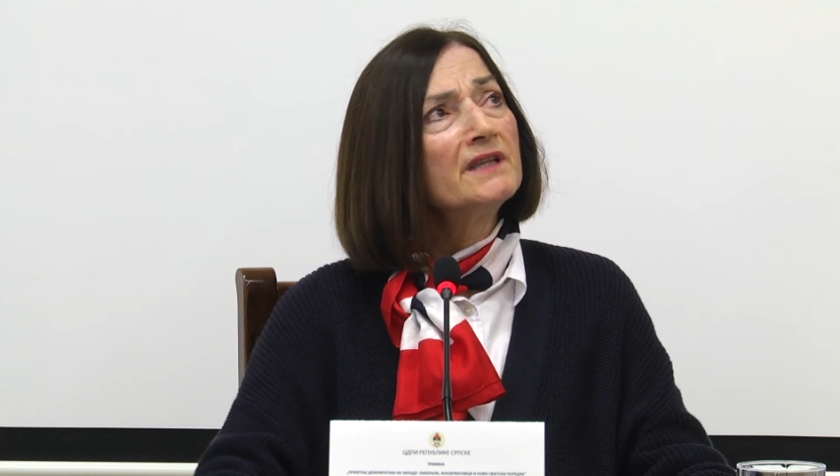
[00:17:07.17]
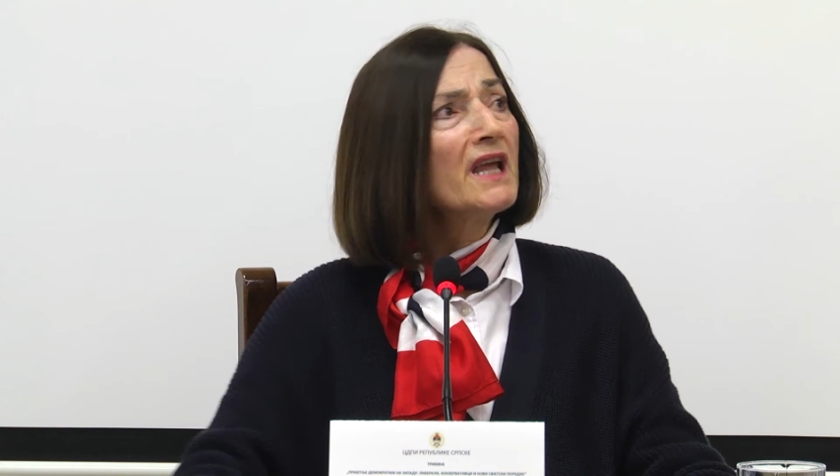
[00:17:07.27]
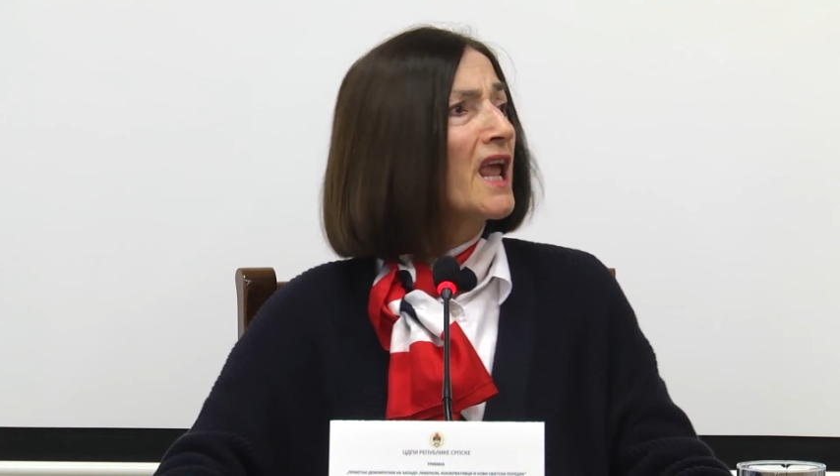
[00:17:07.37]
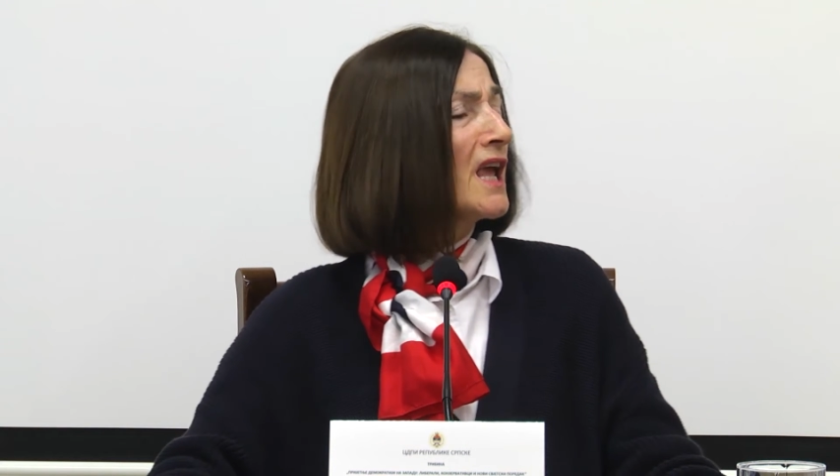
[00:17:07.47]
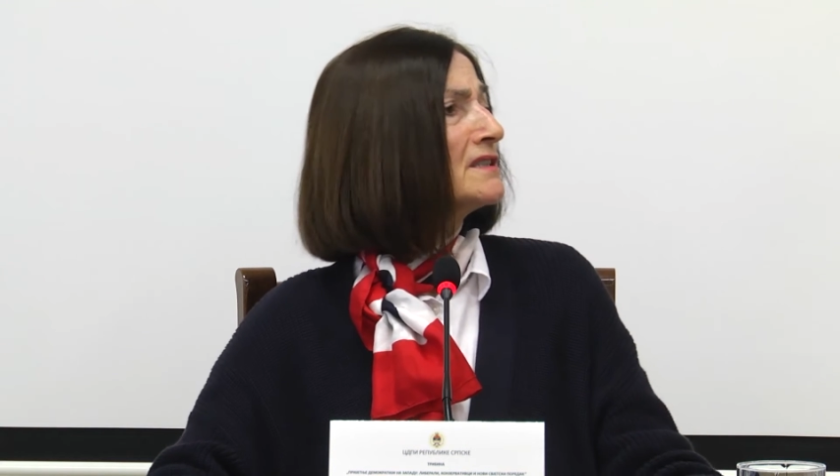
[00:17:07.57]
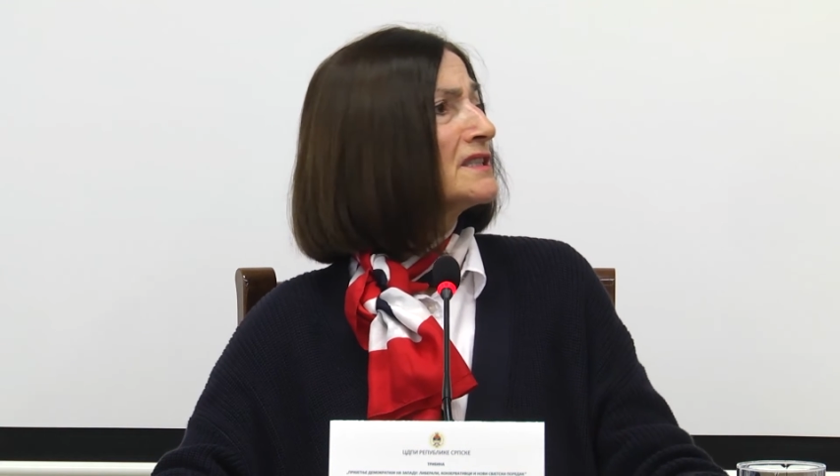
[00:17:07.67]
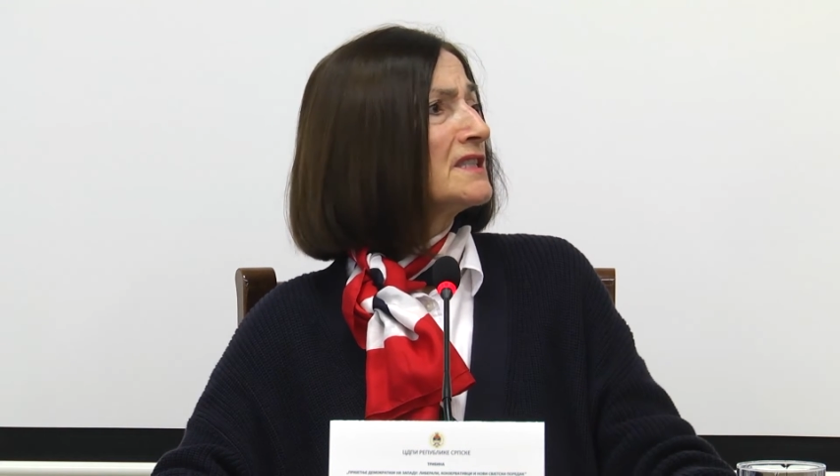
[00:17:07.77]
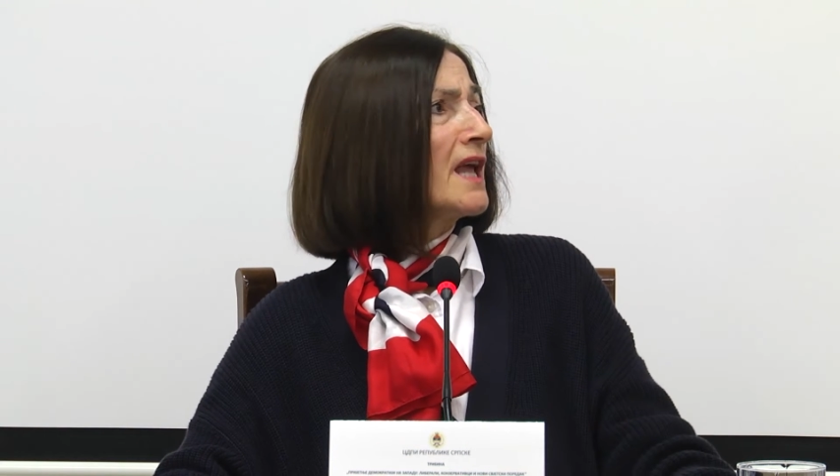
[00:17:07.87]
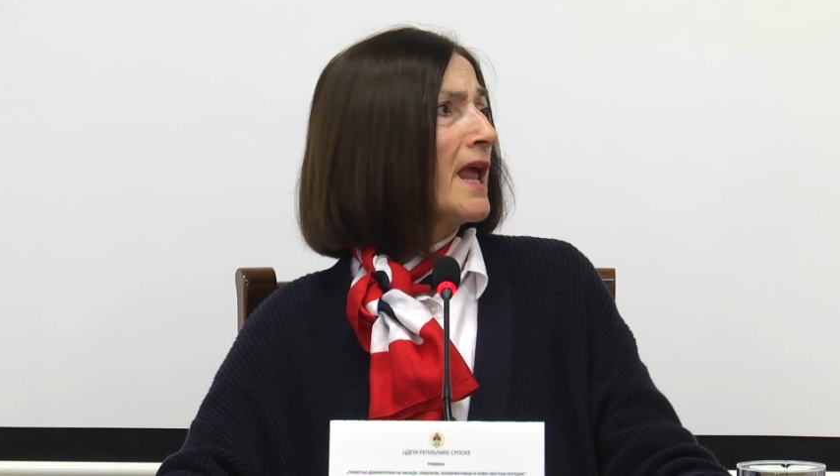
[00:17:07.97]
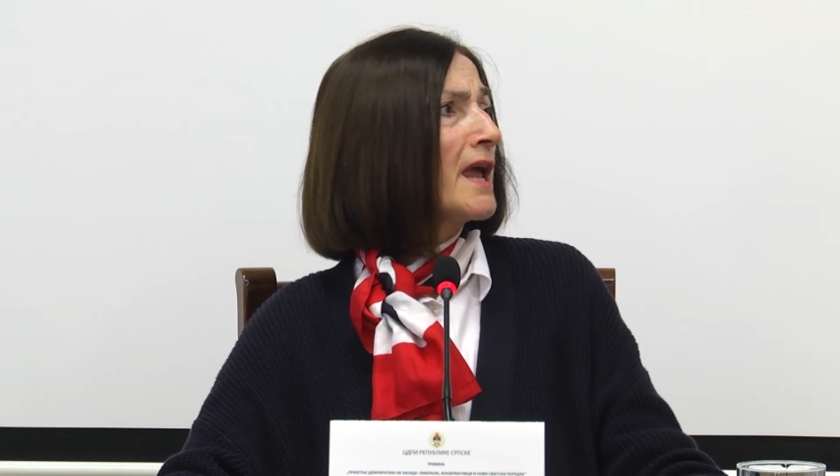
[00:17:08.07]
they can't
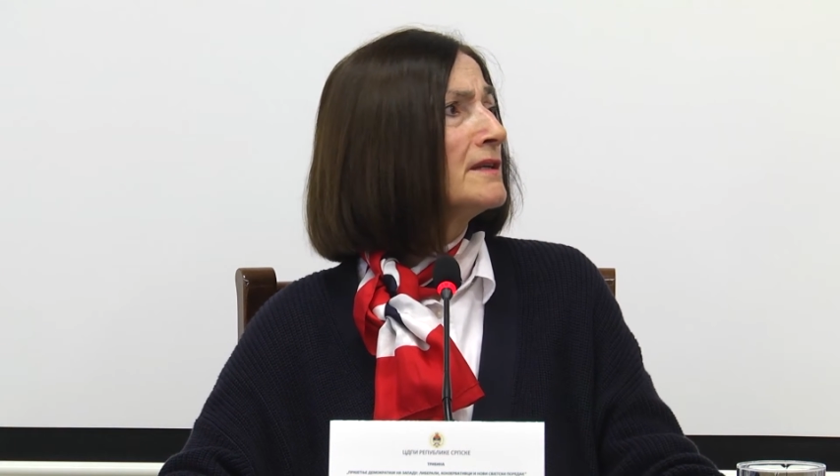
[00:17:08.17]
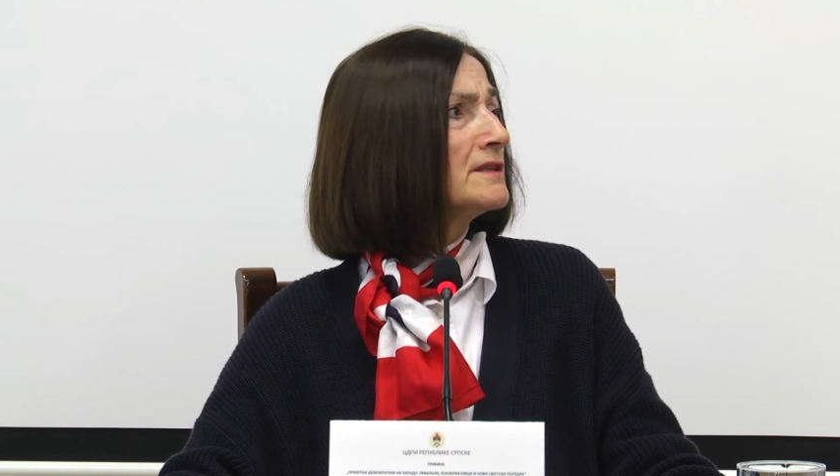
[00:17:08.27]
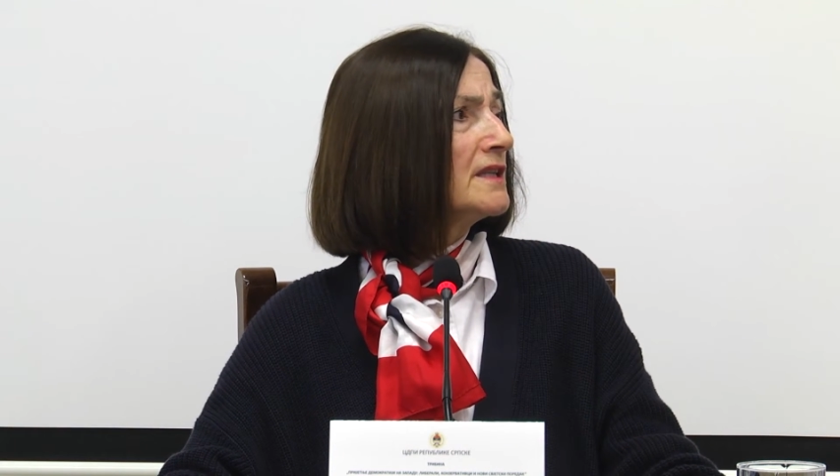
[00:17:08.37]
stand